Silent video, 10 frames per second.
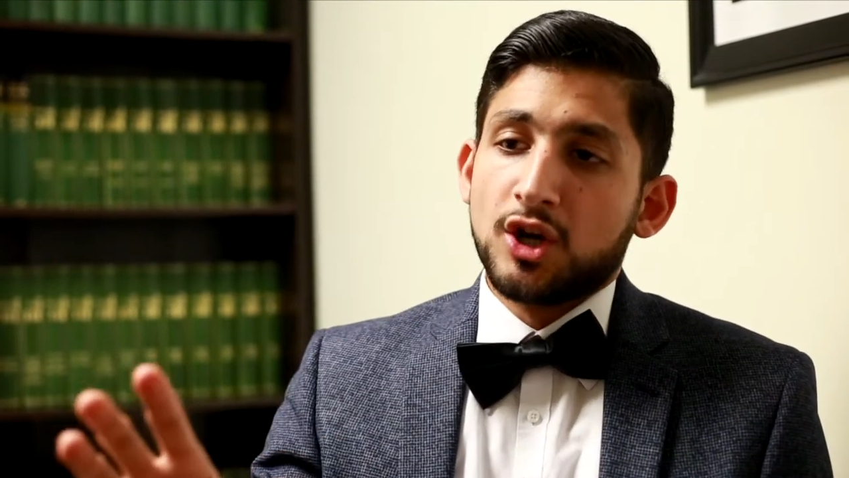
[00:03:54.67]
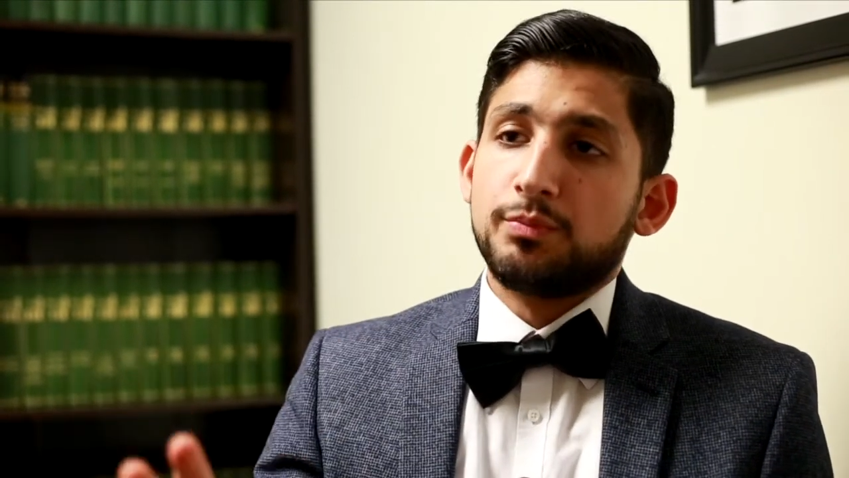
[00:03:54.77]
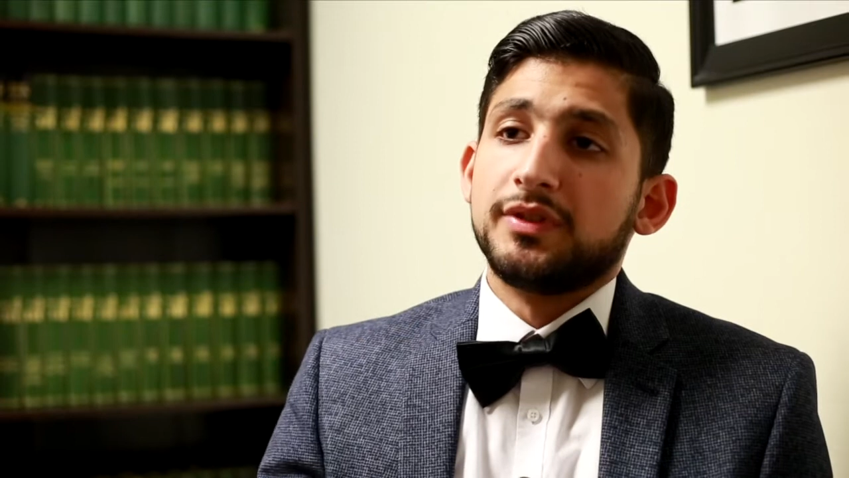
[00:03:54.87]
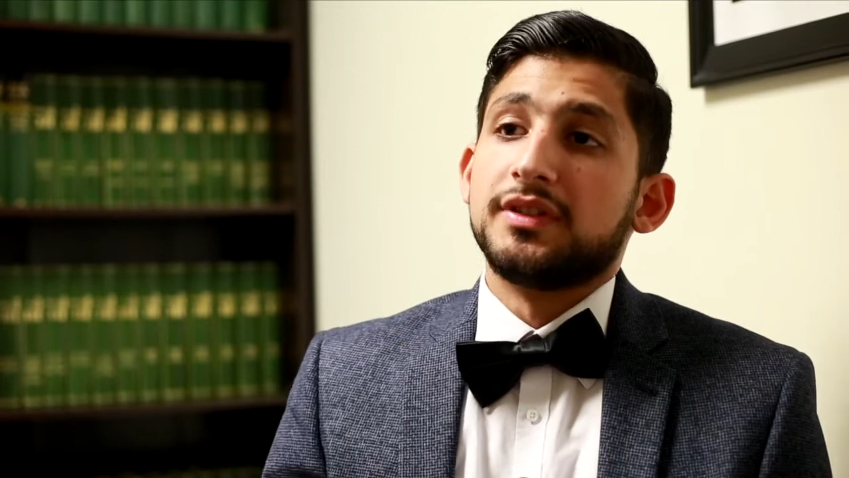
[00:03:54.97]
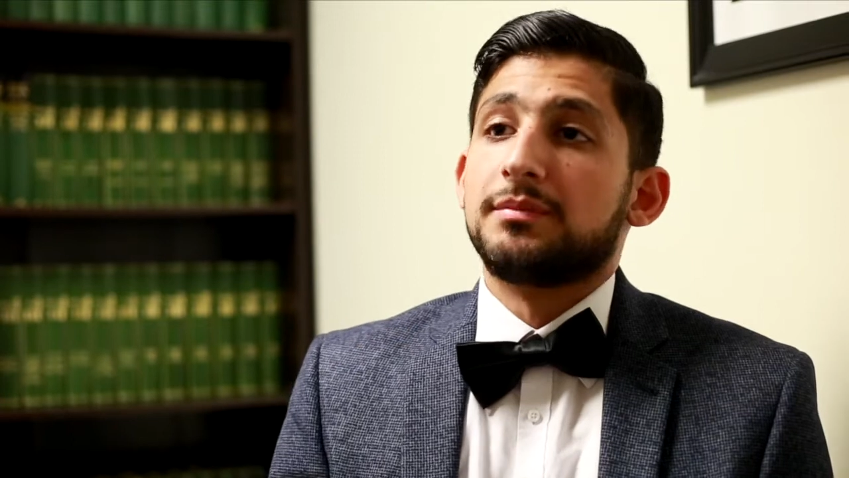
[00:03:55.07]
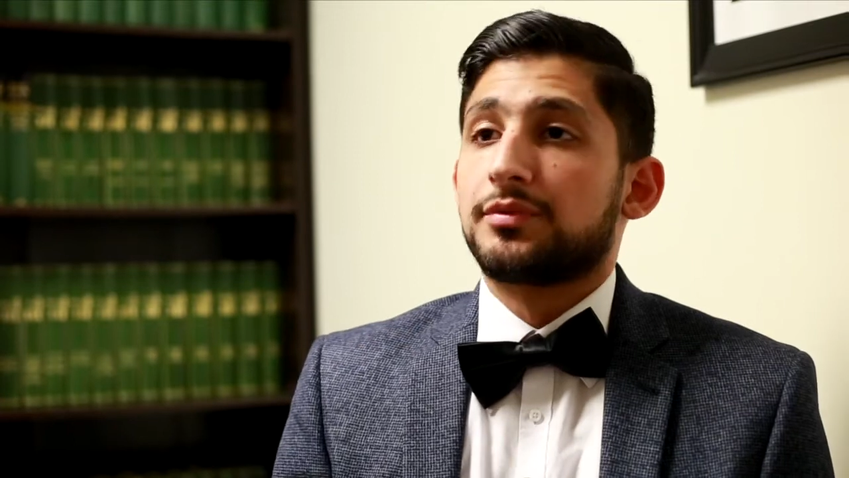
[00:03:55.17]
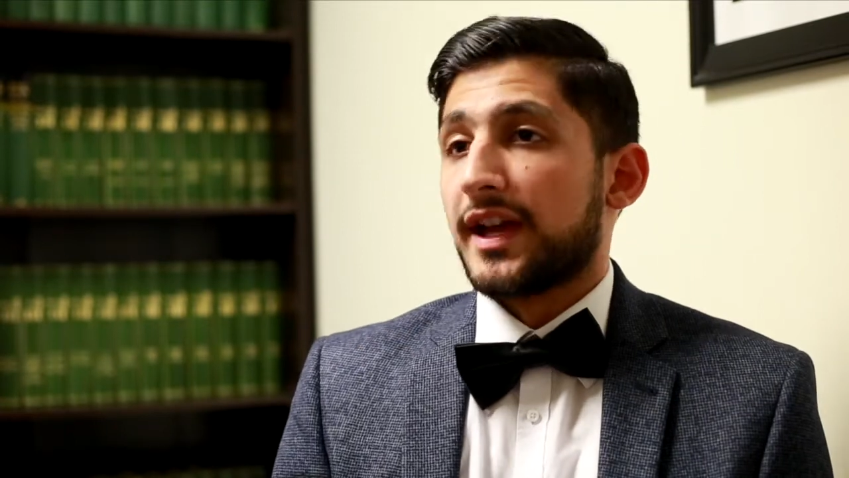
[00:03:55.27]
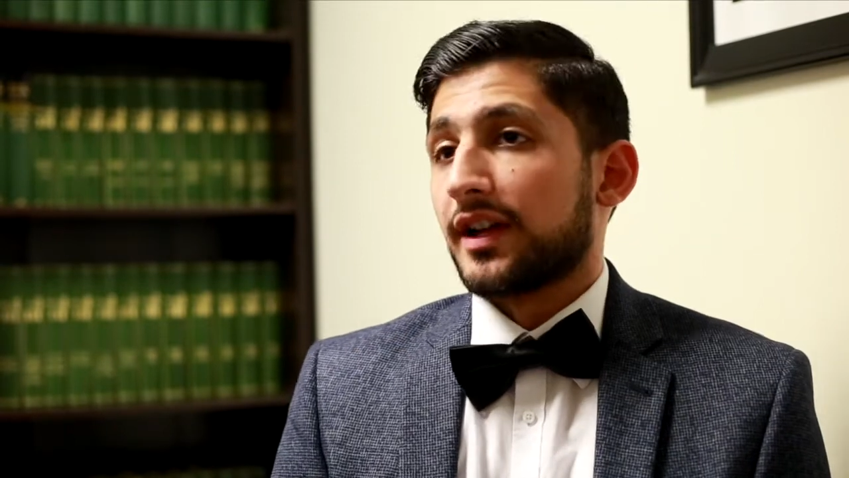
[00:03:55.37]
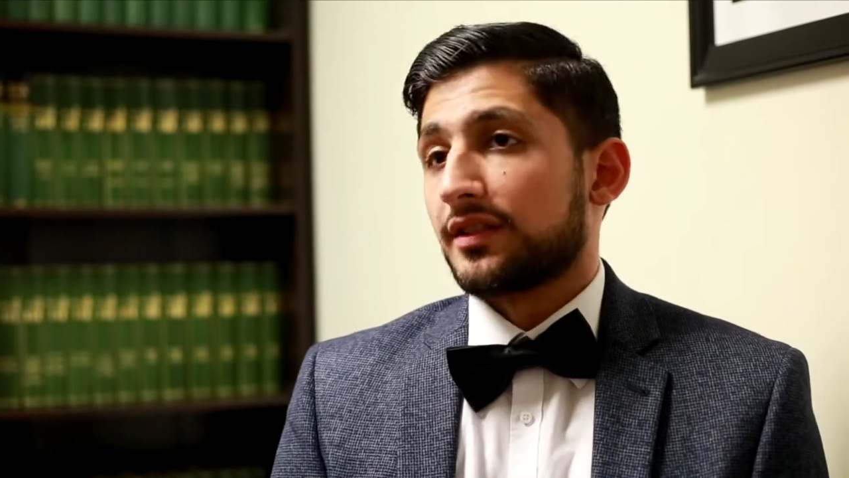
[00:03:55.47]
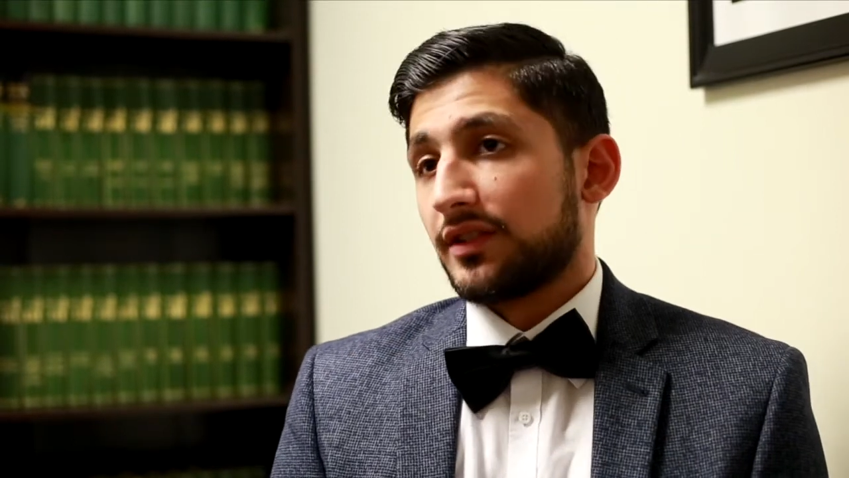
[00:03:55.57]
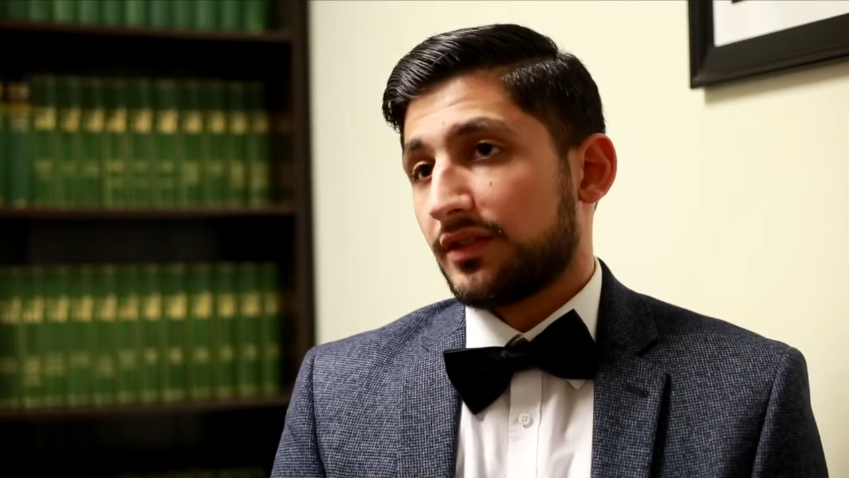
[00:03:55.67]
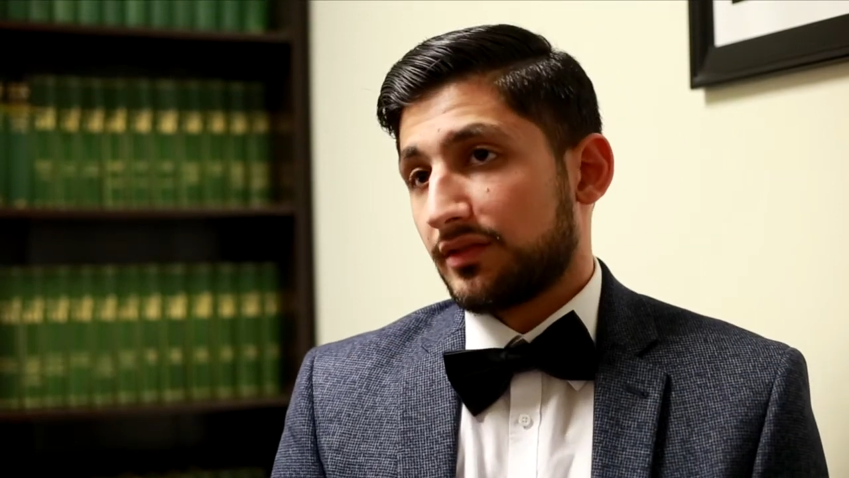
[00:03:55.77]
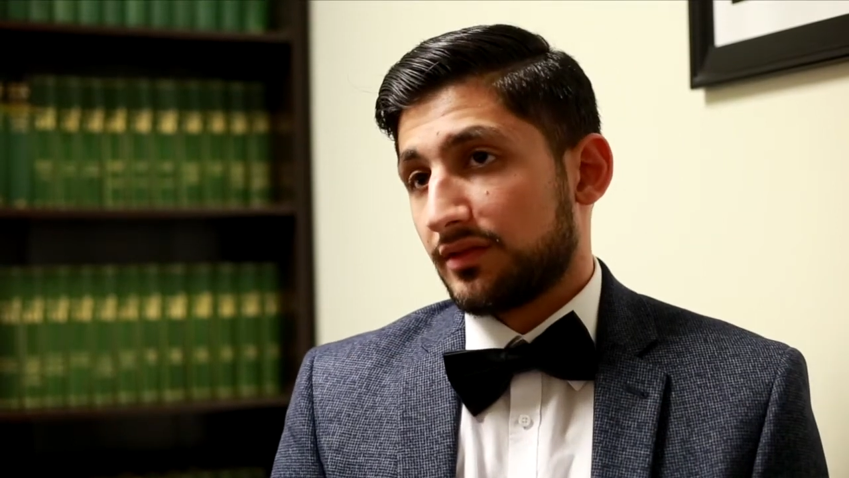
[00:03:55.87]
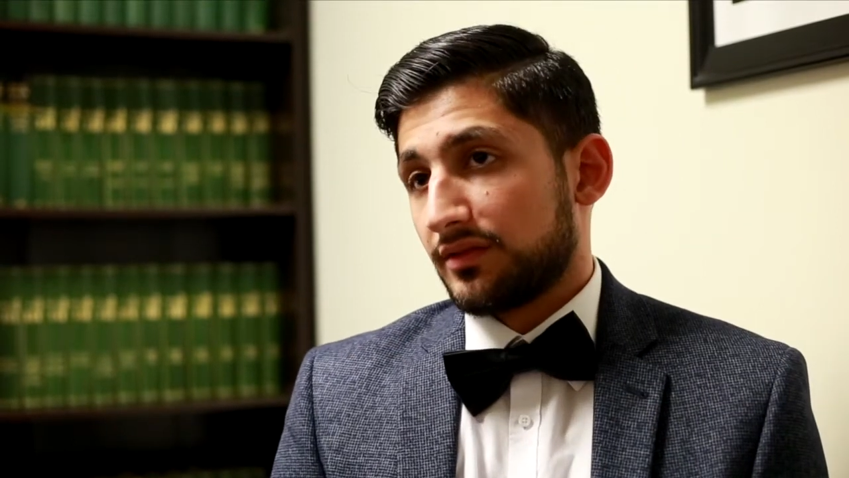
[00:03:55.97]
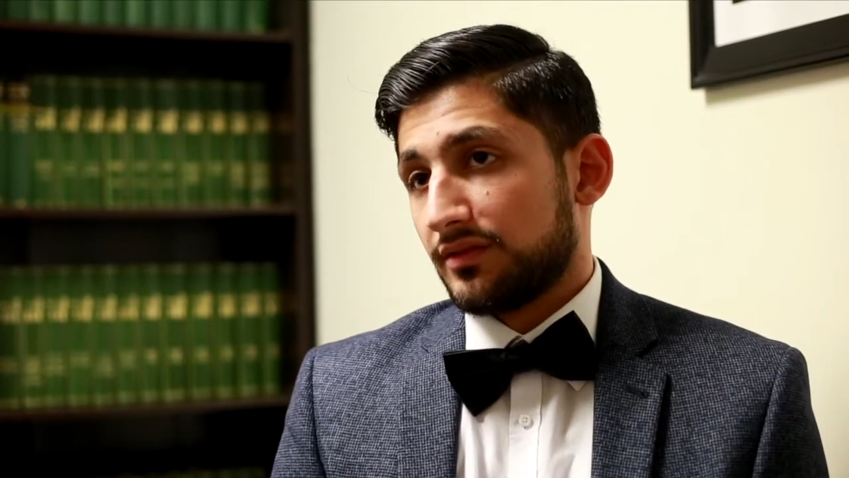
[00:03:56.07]
opened a
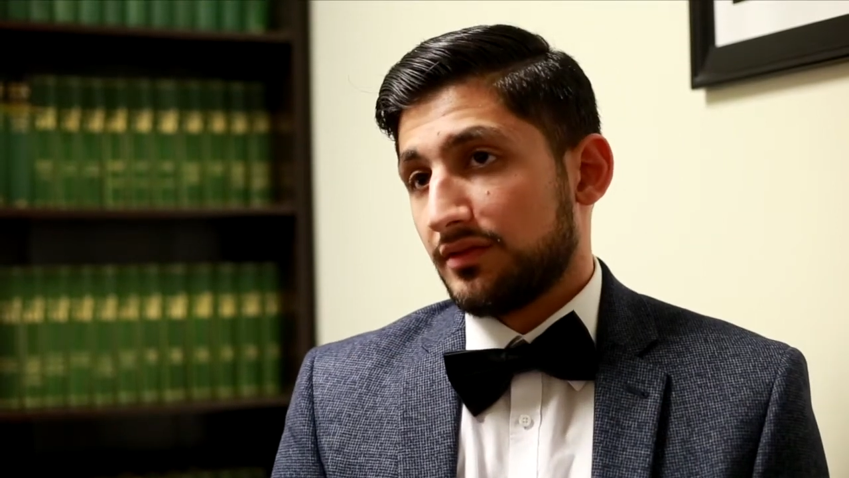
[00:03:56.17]
practice.